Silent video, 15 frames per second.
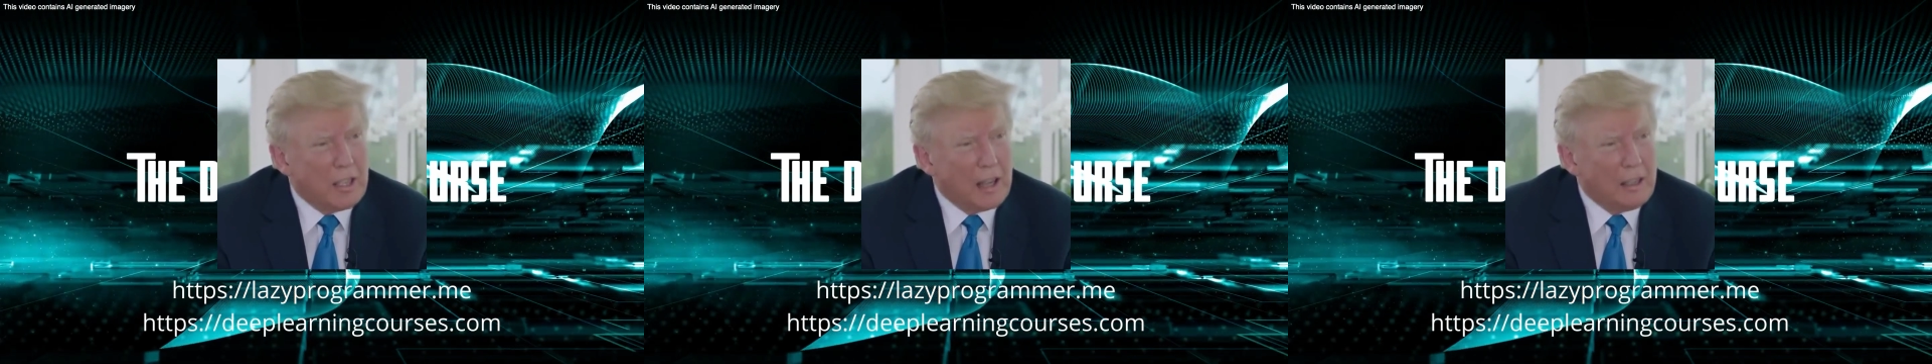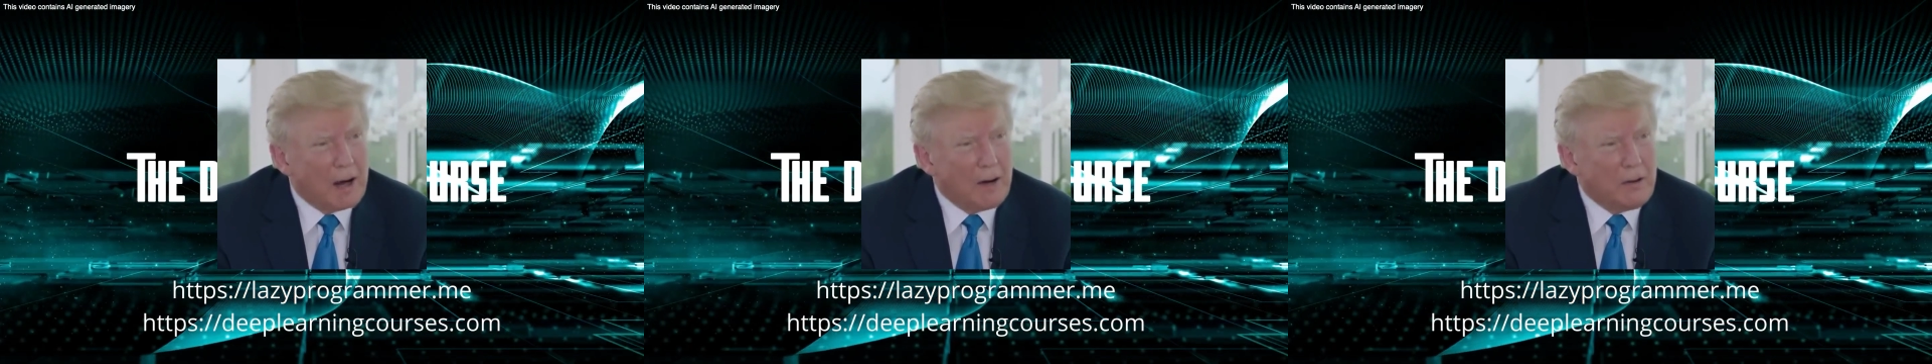
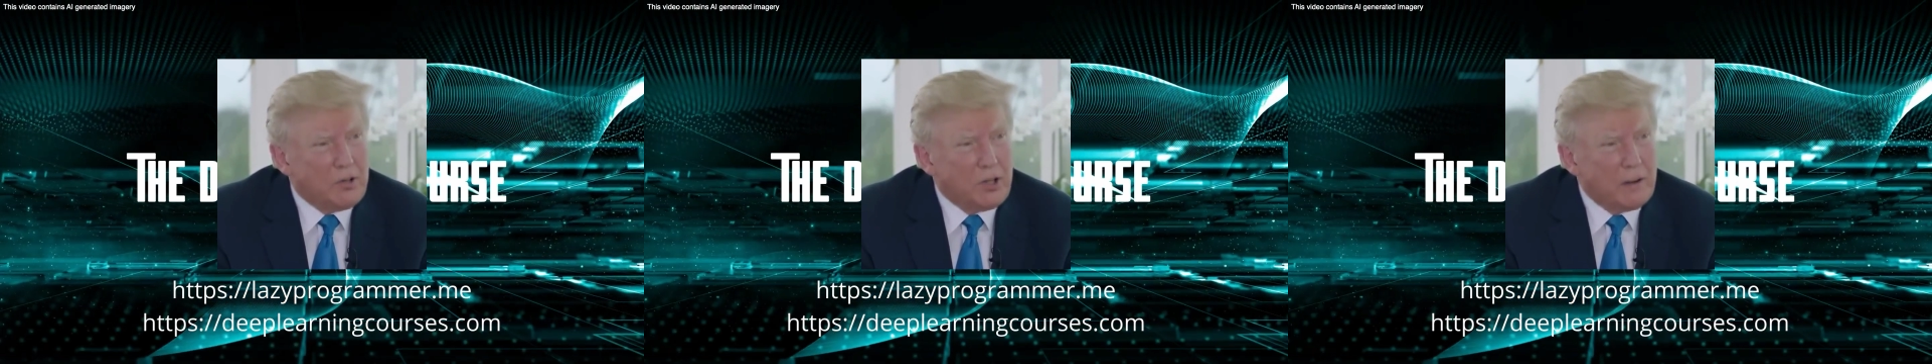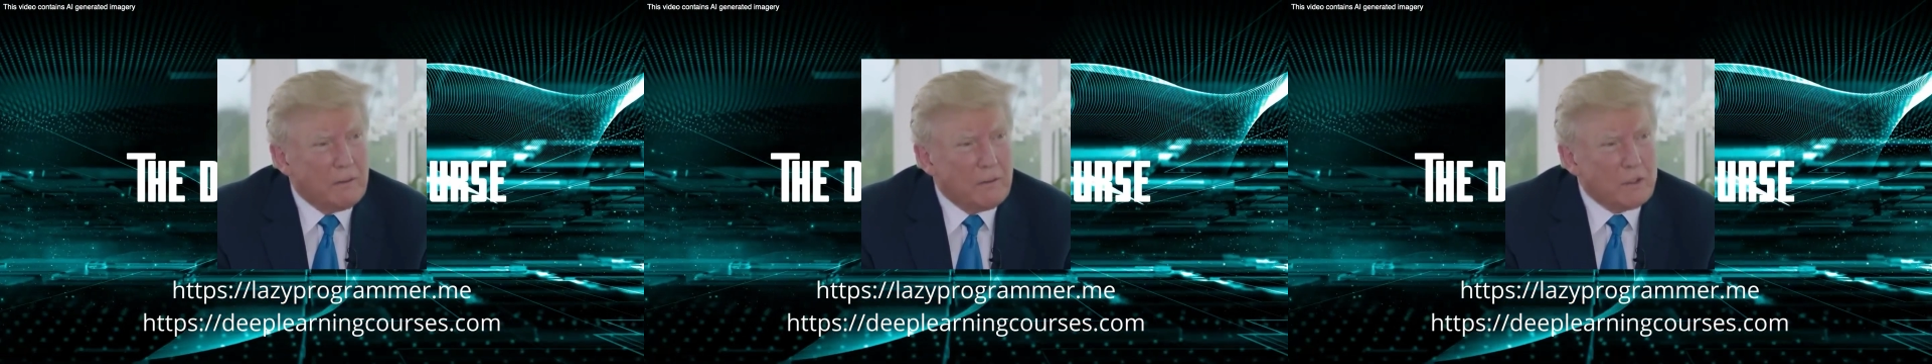
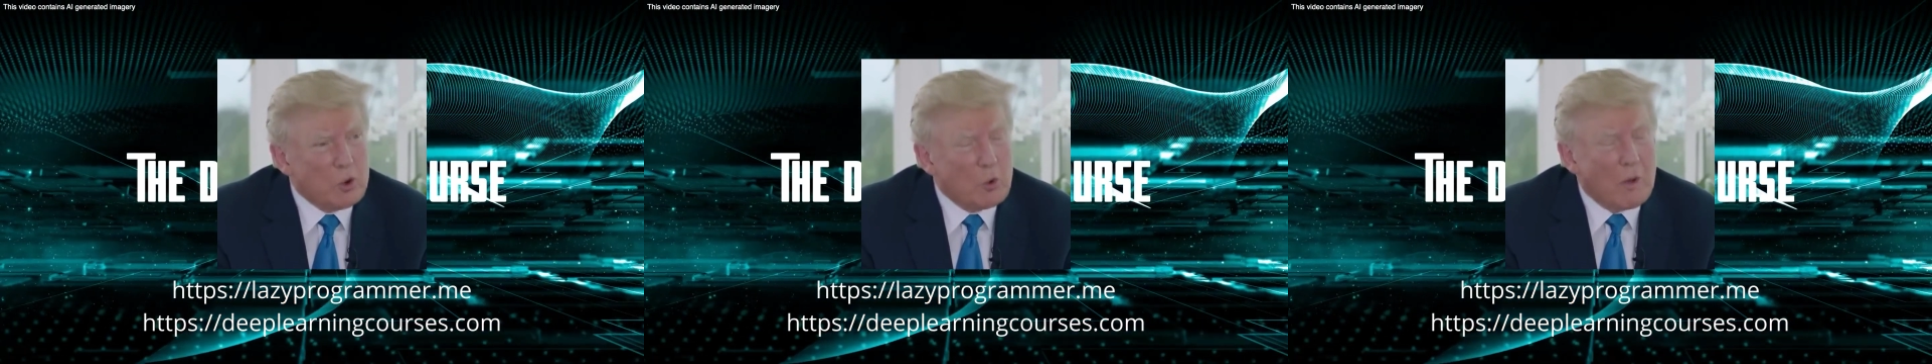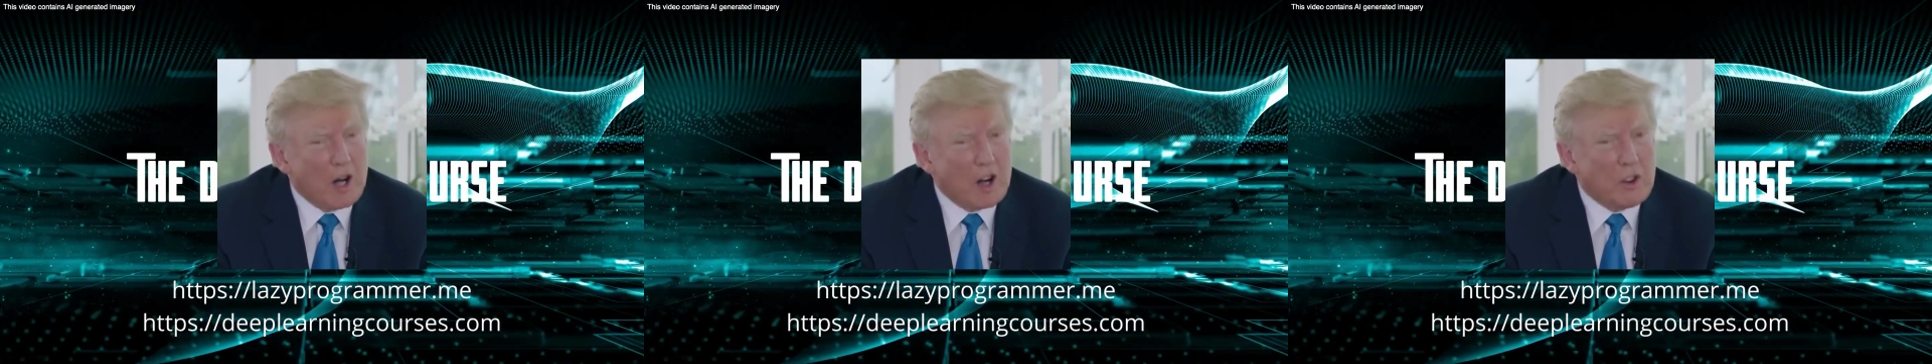technology.
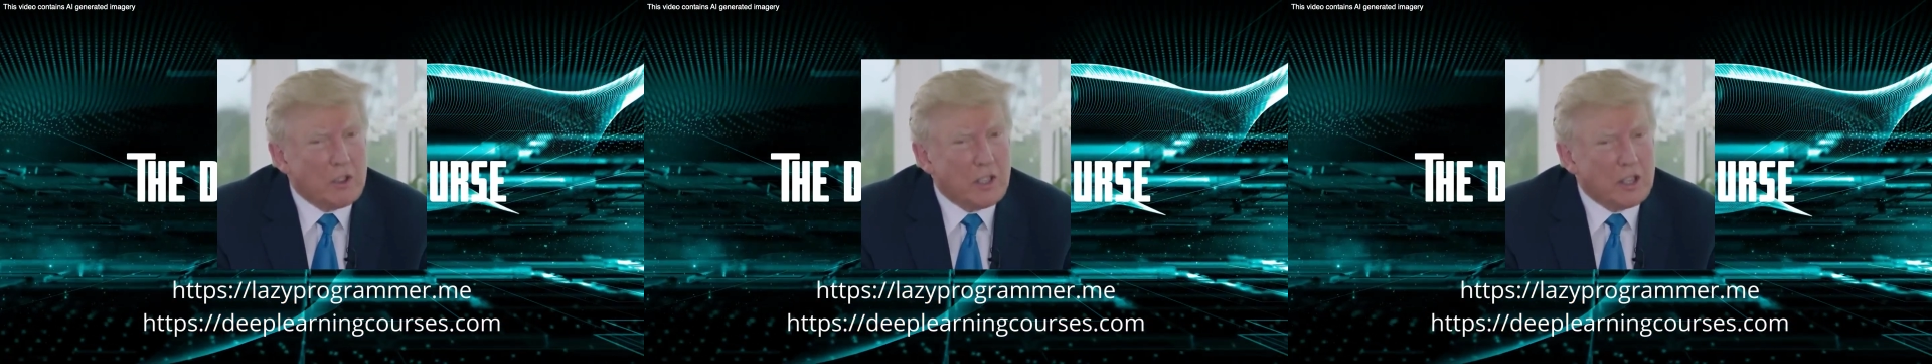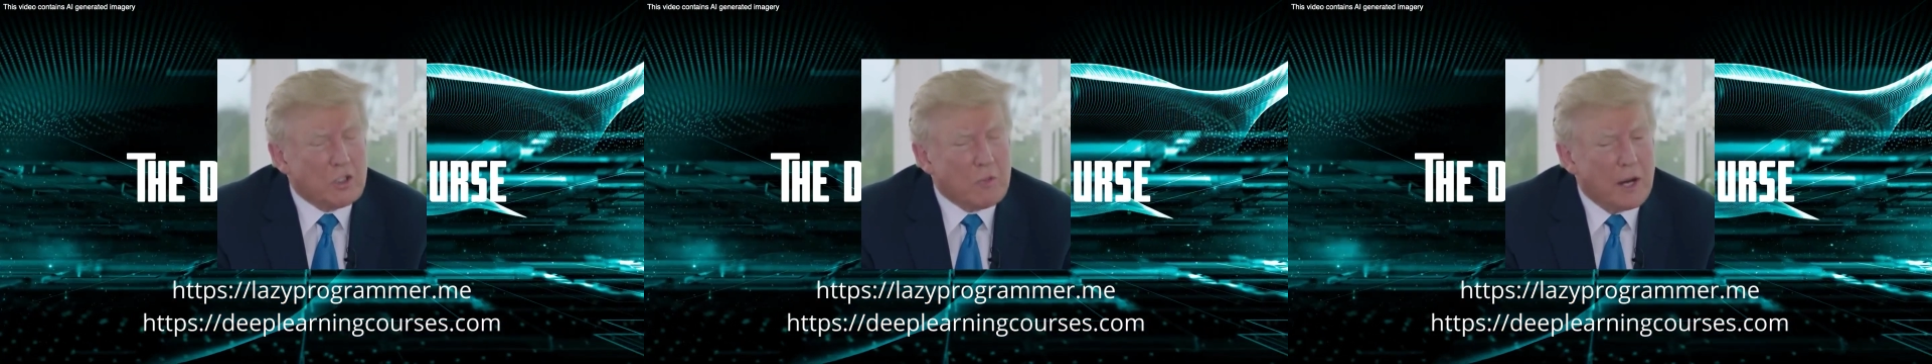Who
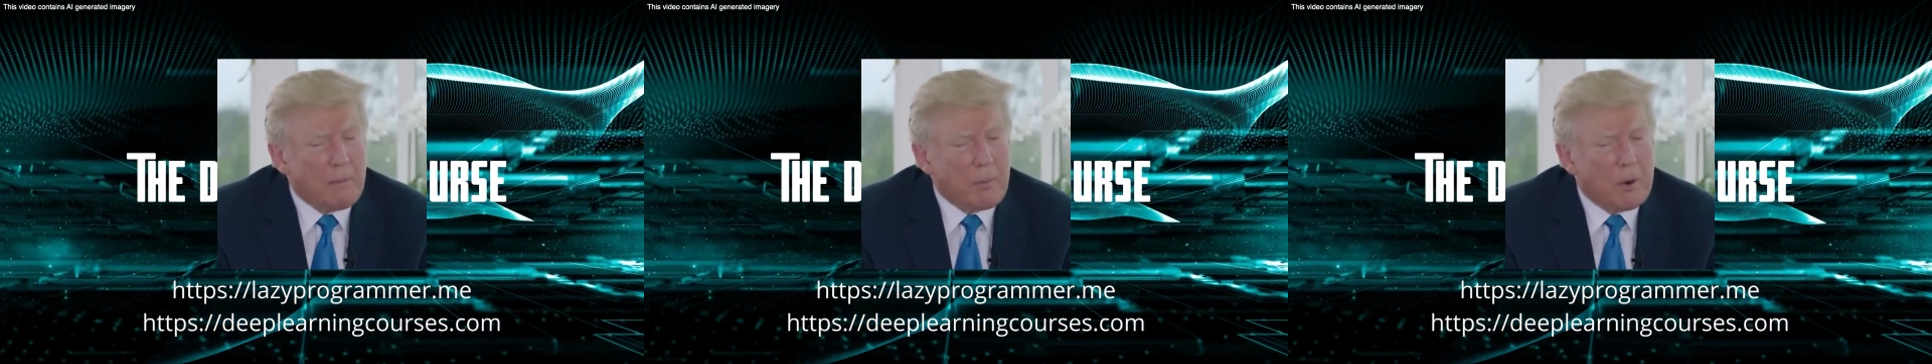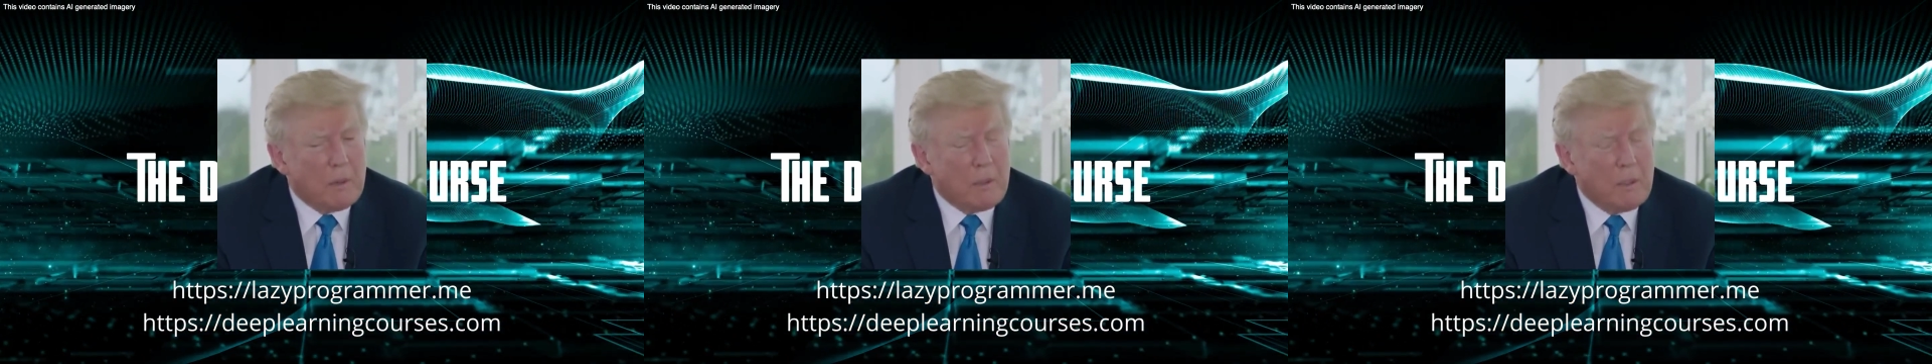hired these people?